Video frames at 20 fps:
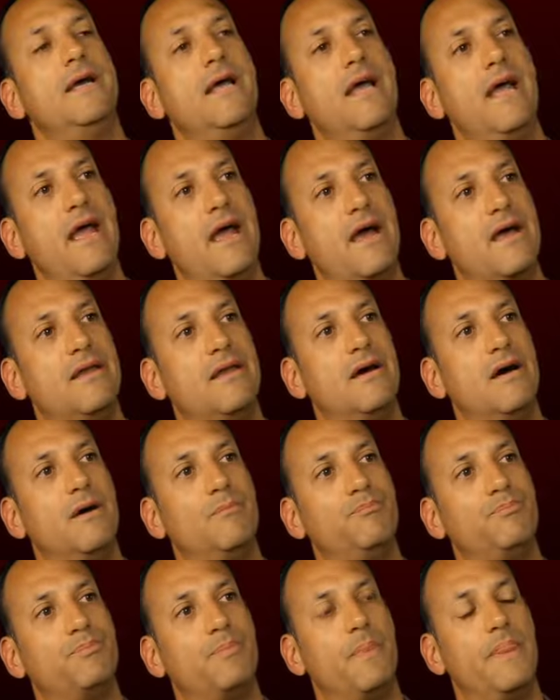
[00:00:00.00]
And
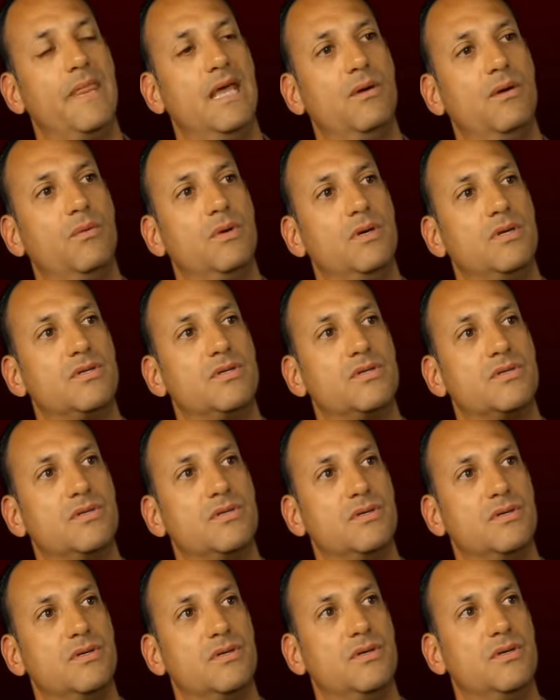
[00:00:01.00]
um, it
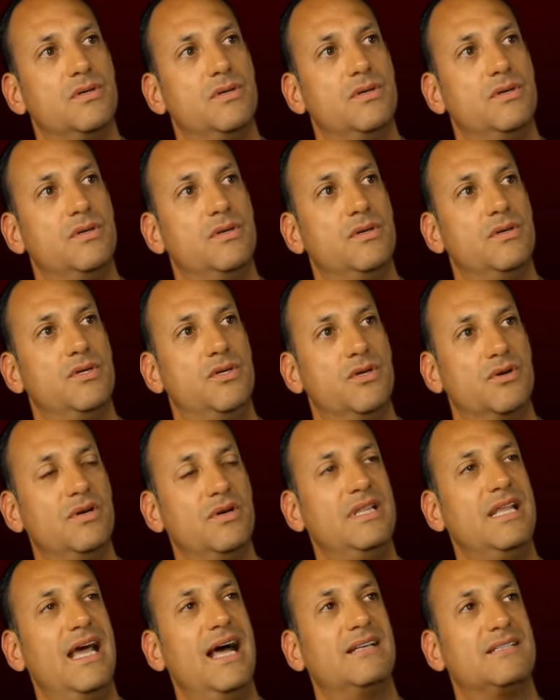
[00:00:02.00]
was
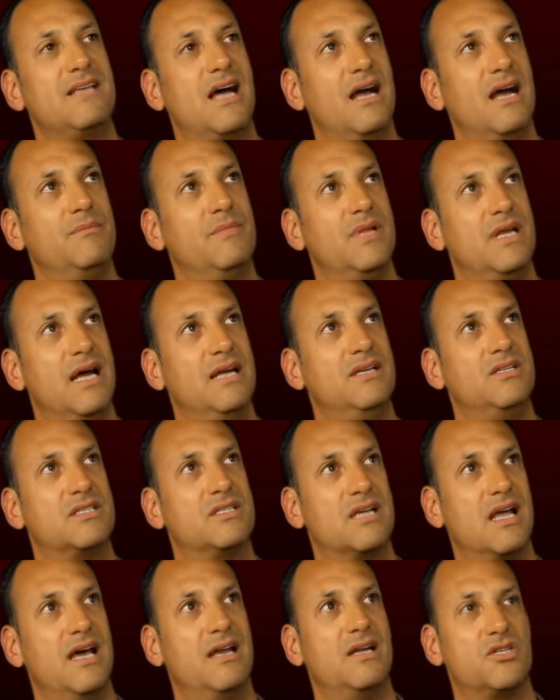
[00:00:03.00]
during that time that I
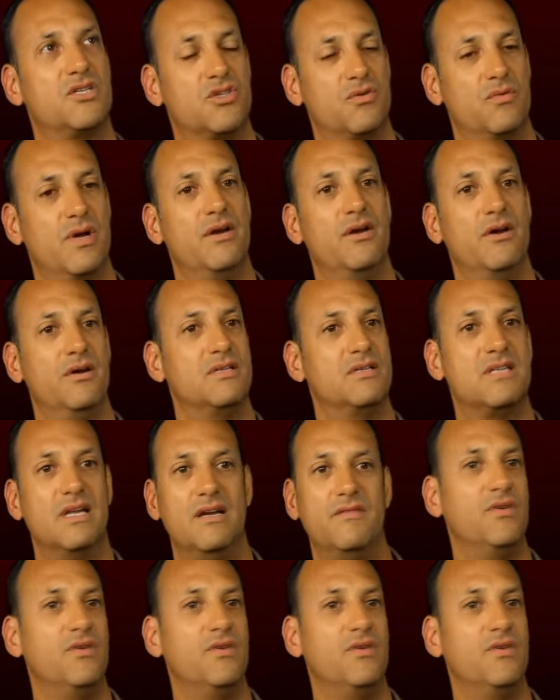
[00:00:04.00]
just kind of surrendered and said,